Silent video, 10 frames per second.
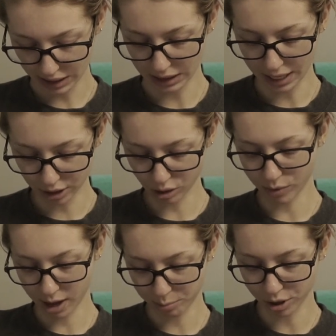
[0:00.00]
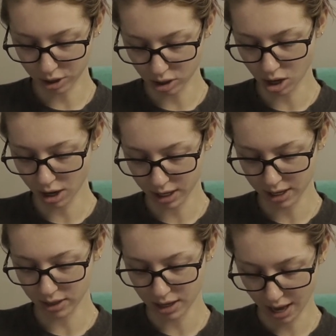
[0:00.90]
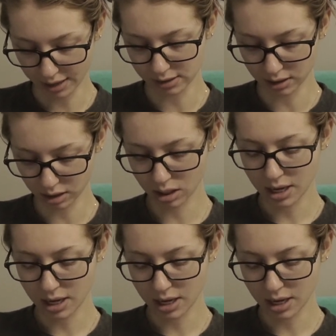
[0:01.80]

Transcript: lighter when I put it on and then as it